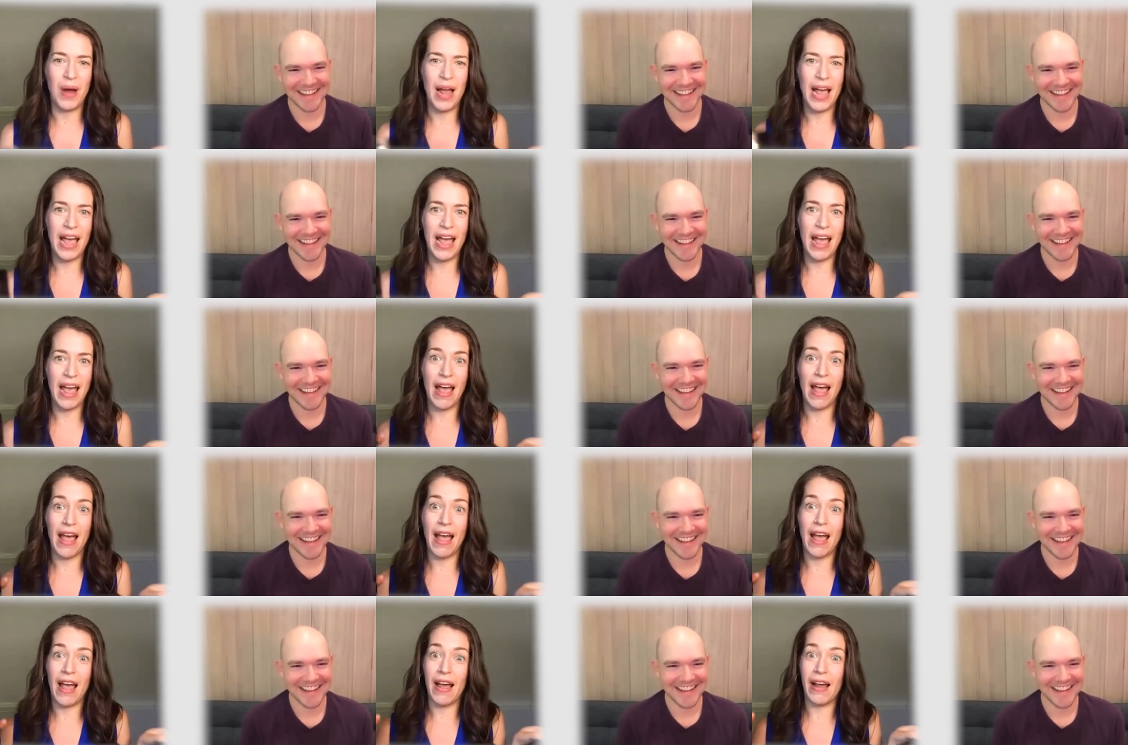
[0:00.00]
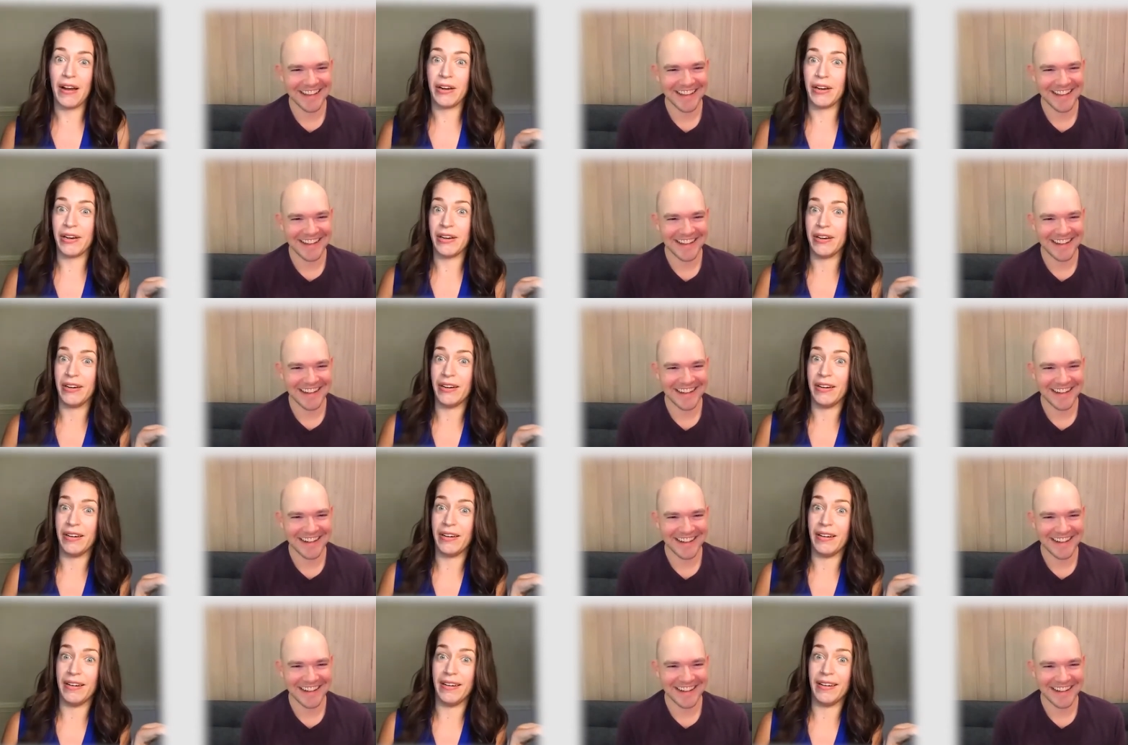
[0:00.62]
Speaker 1: Where
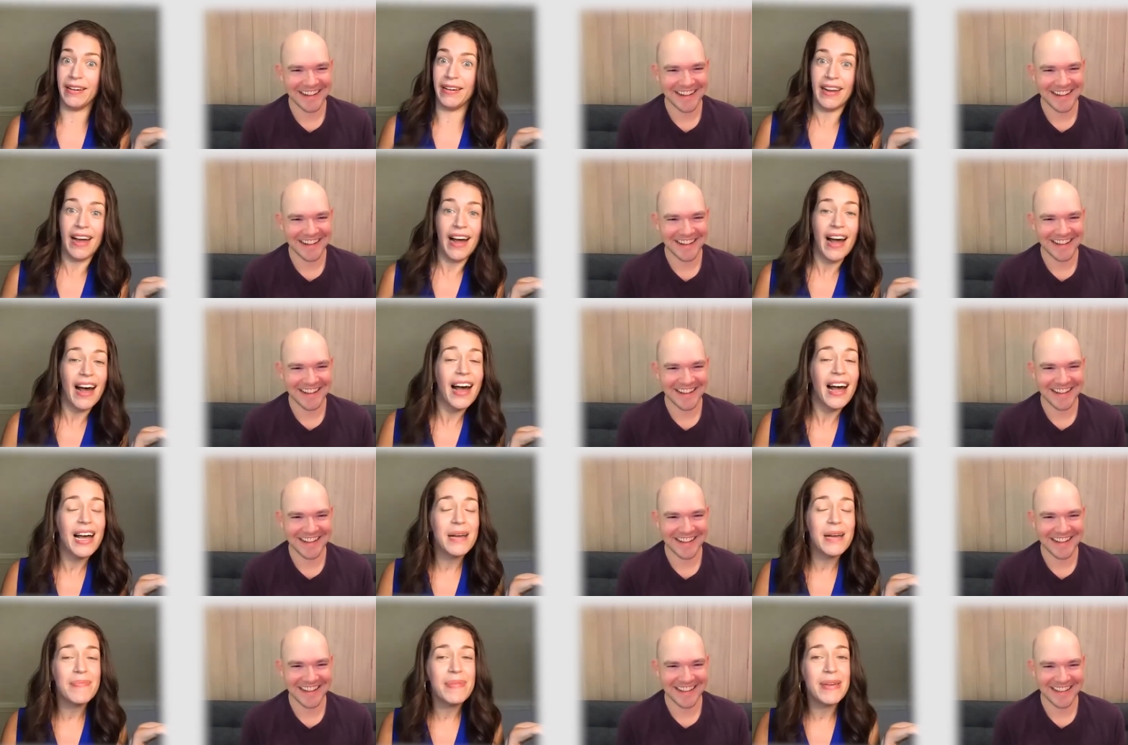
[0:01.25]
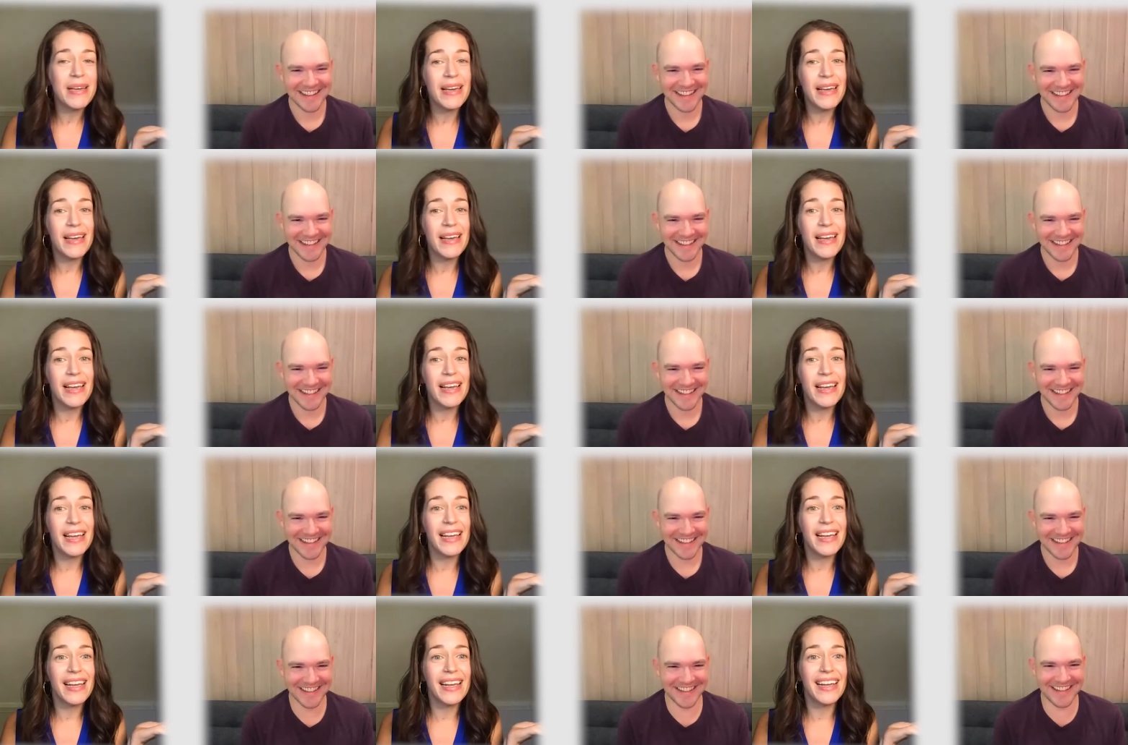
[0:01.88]
could I be?
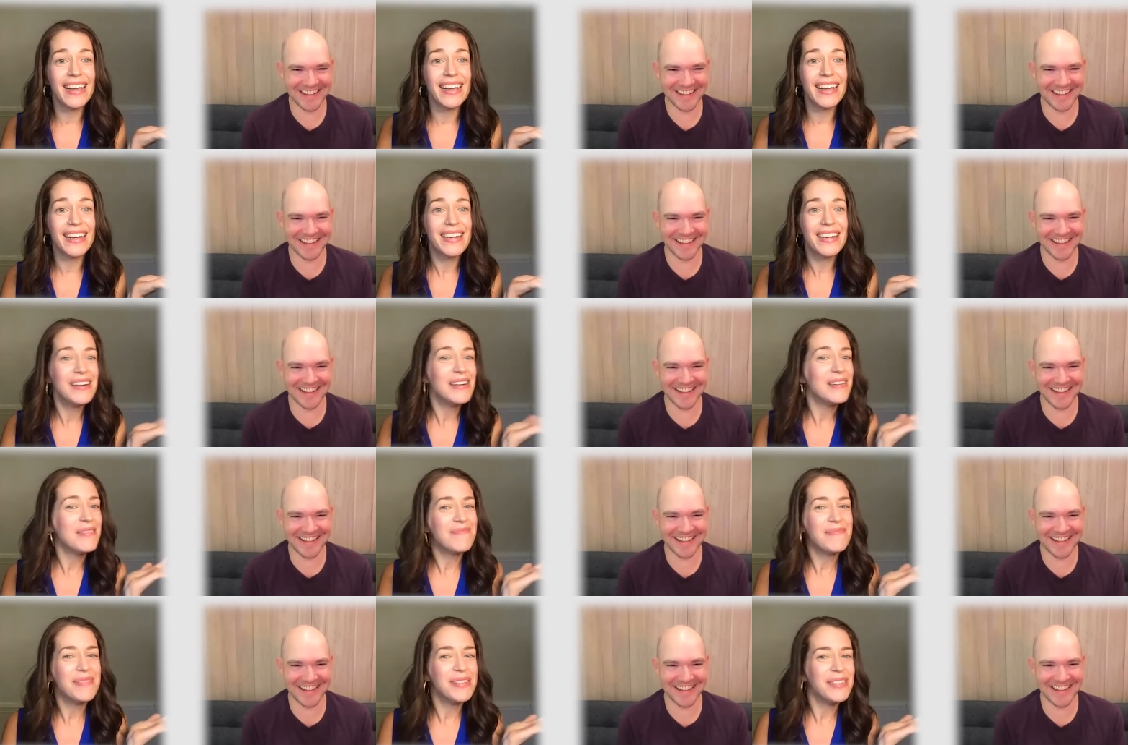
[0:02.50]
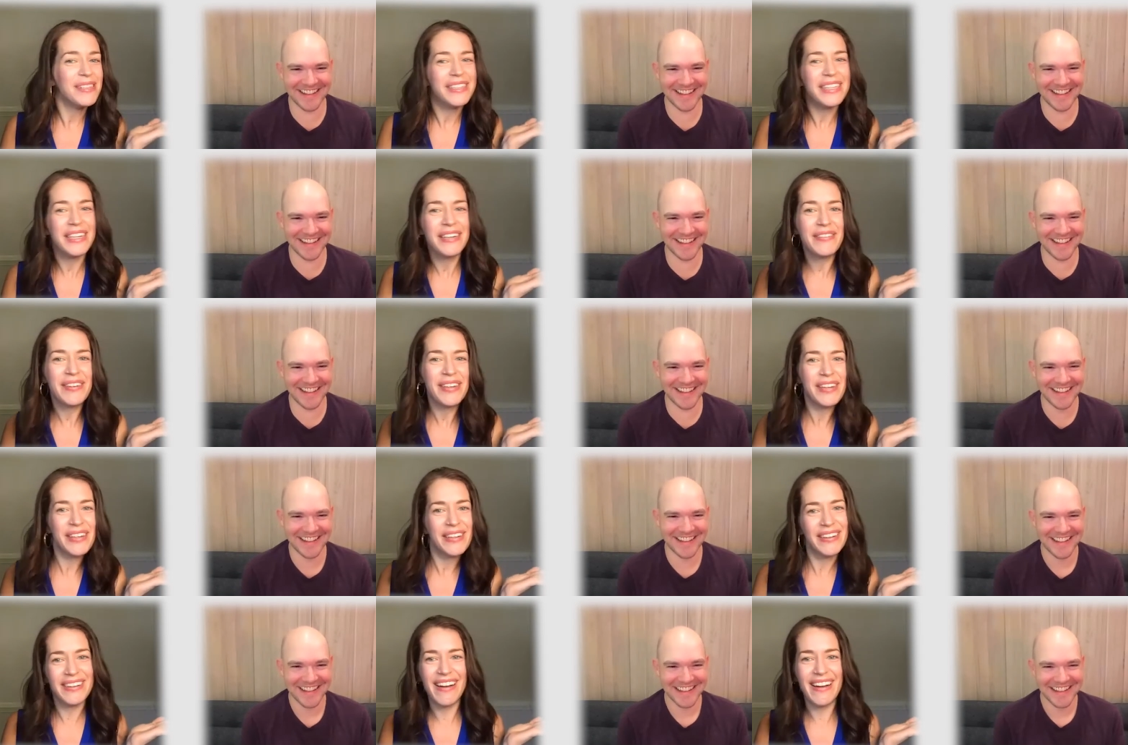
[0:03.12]
Believe it
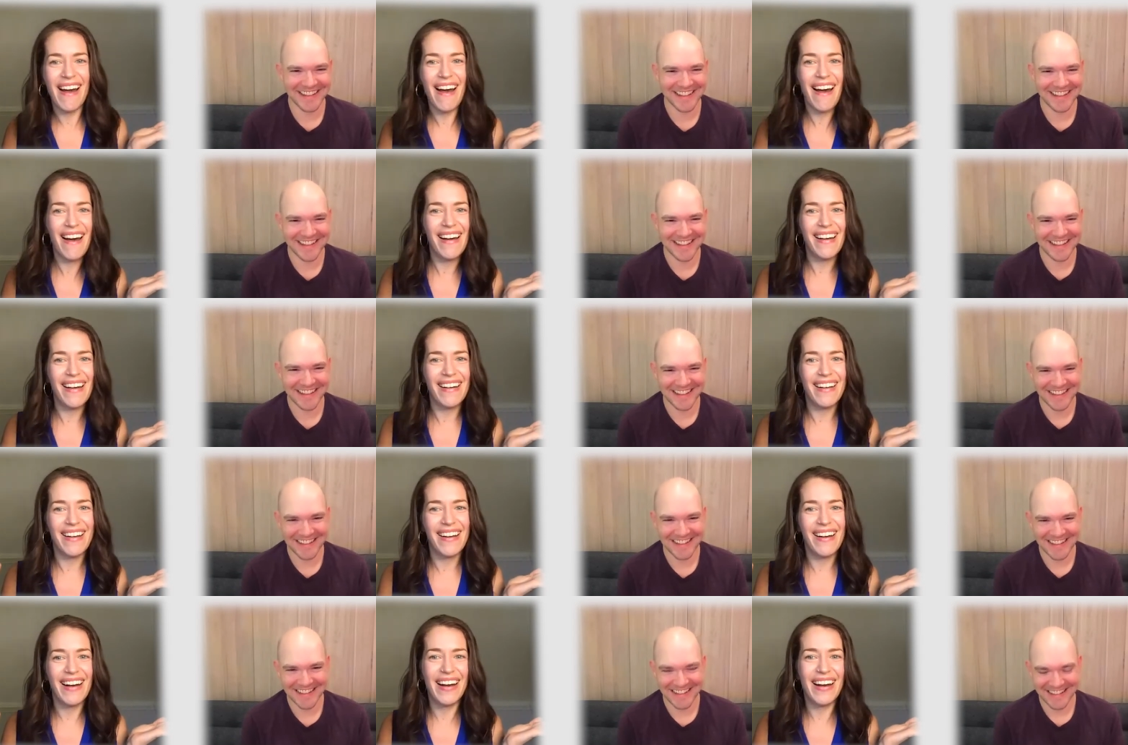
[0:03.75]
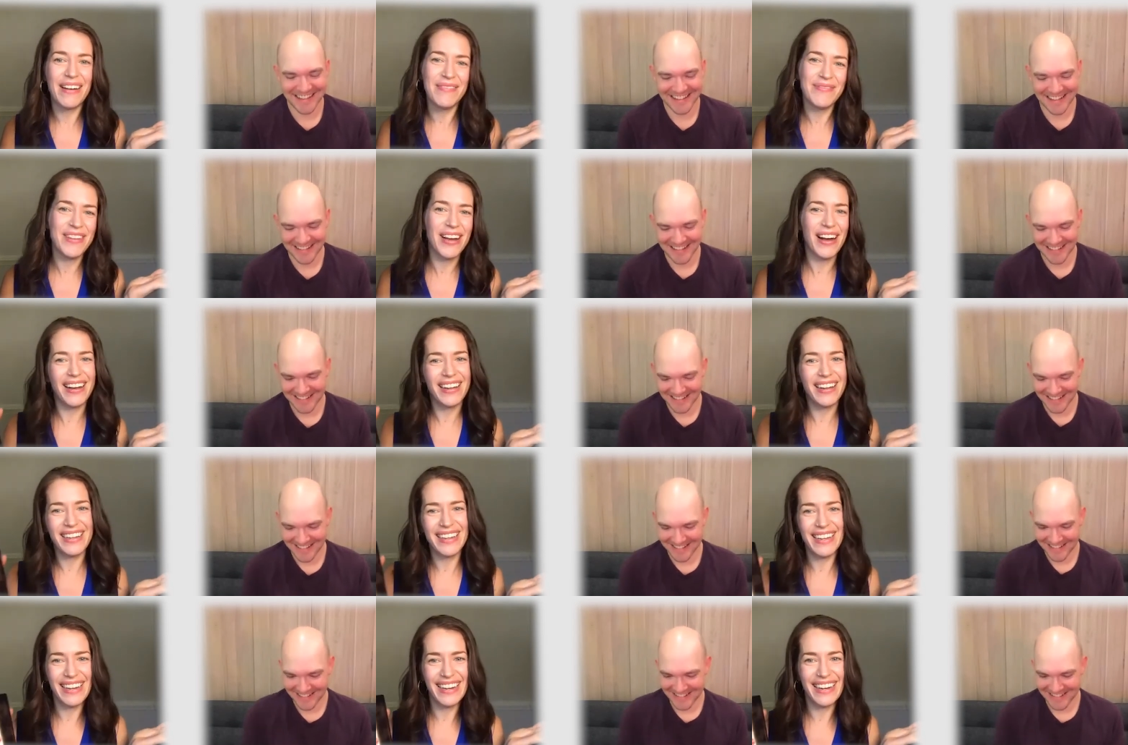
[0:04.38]
or not, I'm not
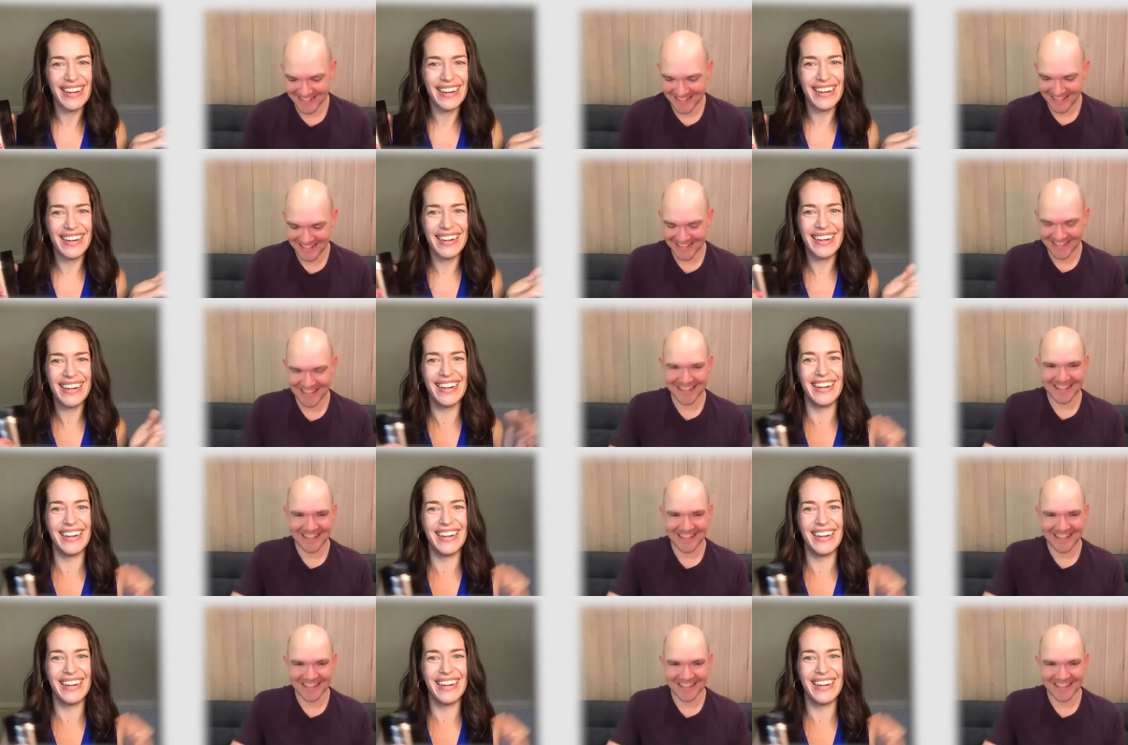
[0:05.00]
here.